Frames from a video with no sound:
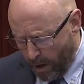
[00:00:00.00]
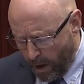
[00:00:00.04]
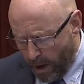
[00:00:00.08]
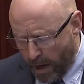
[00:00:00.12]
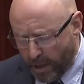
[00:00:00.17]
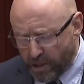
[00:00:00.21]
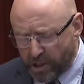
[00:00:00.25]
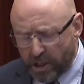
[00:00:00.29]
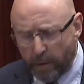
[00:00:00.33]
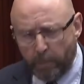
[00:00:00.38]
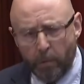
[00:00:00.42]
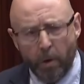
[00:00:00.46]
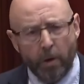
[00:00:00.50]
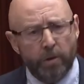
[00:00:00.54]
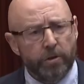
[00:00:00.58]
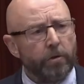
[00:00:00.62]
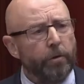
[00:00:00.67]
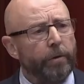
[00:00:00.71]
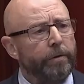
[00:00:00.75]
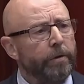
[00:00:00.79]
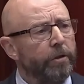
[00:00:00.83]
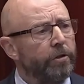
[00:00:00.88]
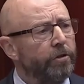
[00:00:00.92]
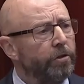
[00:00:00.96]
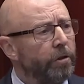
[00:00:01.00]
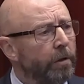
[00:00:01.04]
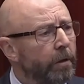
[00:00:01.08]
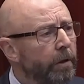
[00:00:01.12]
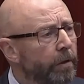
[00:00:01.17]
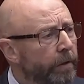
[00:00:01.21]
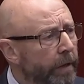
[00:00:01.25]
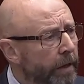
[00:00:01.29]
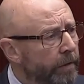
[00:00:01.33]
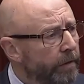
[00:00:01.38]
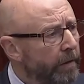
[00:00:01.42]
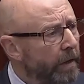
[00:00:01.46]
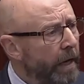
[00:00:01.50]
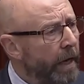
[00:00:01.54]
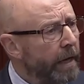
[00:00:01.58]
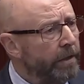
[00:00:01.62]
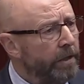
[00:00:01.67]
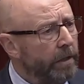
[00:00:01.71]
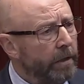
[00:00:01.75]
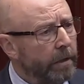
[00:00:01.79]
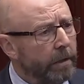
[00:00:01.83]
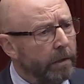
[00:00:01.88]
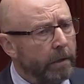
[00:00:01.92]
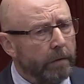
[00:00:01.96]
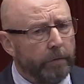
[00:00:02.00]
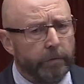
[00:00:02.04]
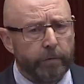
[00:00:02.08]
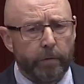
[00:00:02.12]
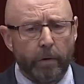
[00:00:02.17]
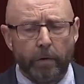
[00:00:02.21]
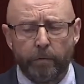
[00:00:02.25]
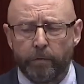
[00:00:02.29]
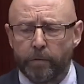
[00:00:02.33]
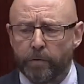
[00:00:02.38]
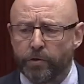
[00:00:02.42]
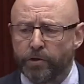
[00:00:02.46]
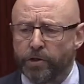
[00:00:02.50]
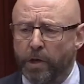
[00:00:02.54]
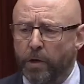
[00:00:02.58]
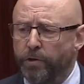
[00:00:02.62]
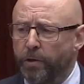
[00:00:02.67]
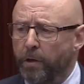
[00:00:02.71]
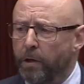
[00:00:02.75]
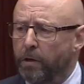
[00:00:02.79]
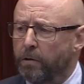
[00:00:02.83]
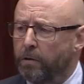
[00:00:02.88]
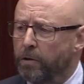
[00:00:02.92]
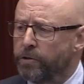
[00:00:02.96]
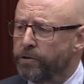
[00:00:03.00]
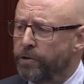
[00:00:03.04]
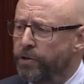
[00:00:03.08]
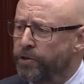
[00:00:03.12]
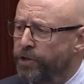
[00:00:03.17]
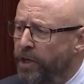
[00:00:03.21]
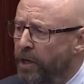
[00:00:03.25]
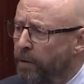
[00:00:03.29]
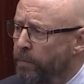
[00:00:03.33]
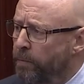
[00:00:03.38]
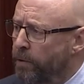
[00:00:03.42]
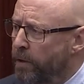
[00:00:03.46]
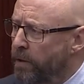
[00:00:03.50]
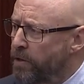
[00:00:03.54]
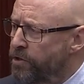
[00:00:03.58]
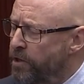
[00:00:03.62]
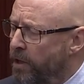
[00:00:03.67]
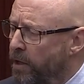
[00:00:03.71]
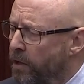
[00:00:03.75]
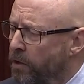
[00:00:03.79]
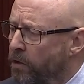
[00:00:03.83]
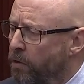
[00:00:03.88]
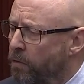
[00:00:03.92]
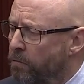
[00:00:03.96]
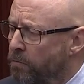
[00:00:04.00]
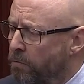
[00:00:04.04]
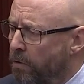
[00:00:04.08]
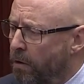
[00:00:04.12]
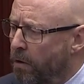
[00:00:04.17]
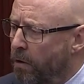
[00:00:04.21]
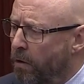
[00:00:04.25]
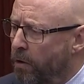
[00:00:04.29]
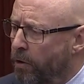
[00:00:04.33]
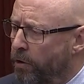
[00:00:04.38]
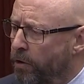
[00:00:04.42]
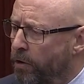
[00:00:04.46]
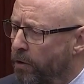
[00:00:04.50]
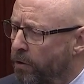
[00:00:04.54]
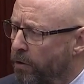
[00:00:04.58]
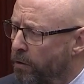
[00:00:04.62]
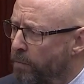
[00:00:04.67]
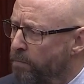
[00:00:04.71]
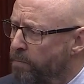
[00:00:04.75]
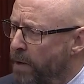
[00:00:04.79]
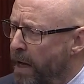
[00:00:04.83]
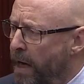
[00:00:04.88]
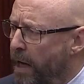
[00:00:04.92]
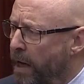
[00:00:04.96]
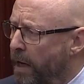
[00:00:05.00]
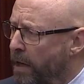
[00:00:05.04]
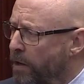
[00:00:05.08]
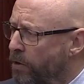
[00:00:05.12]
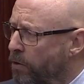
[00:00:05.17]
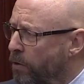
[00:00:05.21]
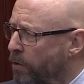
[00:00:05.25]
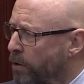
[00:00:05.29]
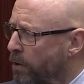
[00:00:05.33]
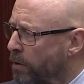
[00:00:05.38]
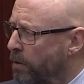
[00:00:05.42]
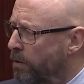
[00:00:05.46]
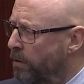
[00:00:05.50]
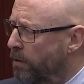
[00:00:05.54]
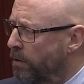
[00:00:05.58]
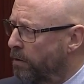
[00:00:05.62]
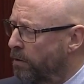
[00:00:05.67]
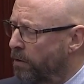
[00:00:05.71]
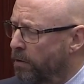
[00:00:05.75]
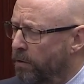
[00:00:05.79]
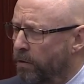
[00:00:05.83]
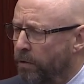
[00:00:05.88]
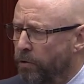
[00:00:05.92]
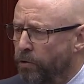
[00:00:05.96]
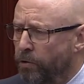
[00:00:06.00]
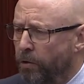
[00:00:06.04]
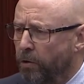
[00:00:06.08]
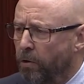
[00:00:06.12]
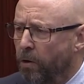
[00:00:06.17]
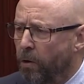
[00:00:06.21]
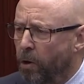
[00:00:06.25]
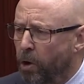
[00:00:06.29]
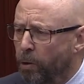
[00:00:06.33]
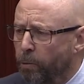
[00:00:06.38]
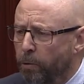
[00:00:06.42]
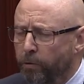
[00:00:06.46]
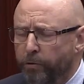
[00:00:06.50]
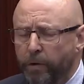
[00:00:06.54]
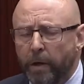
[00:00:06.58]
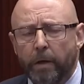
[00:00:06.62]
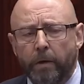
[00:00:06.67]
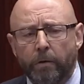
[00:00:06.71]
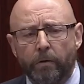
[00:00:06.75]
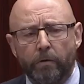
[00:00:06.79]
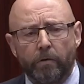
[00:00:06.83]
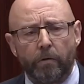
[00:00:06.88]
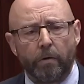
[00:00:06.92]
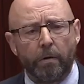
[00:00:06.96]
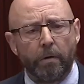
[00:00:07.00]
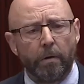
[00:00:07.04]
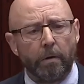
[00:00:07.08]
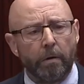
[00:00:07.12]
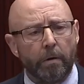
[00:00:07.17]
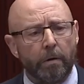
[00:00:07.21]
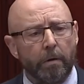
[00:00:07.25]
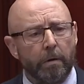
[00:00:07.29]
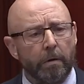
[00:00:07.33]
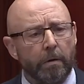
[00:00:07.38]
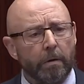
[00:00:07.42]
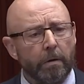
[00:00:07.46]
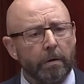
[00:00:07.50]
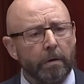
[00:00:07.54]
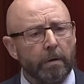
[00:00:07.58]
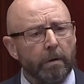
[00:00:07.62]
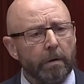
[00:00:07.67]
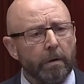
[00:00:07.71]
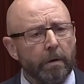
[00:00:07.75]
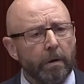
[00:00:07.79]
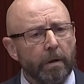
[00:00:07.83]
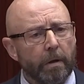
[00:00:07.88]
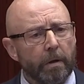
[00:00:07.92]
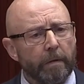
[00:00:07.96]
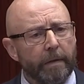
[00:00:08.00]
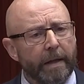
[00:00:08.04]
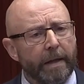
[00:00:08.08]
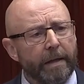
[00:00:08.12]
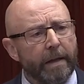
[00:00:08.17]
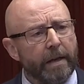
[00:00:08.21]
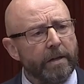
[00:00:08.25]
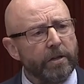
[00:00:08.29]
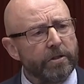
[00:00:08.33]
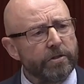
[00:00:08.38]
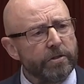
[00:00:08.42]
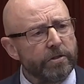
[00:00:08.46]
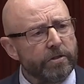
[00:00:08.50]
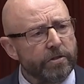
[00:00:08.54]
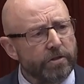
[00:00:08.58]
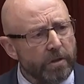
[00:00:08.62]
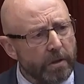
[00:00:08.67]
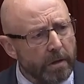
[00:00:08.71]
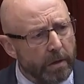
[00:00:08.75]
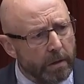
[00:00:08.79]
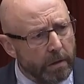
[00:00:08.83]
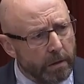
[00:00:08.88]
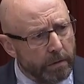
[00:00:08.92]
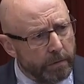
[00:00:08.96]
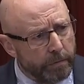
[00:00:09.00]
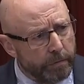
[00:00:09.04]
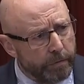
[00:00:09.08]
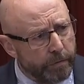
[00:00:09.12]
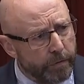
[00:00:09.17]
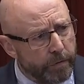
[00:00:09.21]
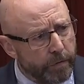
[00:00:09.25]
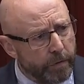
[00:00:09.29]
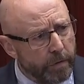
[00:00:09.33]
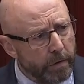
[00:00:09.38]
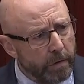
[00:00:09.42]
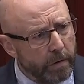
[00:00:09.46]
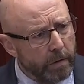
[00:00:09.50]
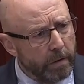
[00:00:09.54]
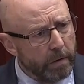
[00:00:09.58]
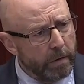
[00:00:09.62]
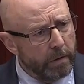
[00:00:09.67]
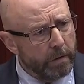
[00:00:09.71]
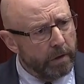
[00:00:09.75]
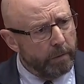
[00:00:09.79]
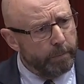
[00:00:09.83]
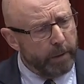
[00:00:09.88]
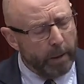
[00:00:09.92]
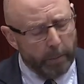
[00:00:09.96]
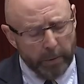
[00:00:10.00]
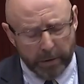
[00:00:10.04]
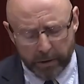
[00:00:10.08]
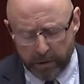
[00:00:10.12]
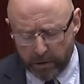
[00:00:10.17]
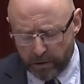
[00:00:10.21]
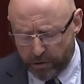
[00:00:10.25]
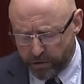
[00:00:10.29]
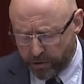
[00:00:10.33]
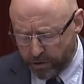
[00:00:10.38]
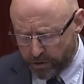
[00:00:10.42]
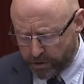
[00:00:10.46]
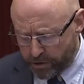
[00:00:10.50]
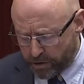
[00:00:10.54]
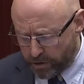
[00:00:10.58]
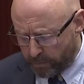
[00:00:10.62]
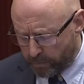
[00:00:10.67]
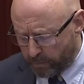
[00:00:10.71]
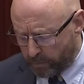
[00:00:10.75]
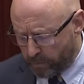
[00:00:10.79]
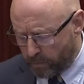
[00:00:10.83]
And so I'm not going to tolerate the idea of shouting across the chamber and saying you're wrong, or you're bad, or you're doing horrible things. That doesn't serve the public interest.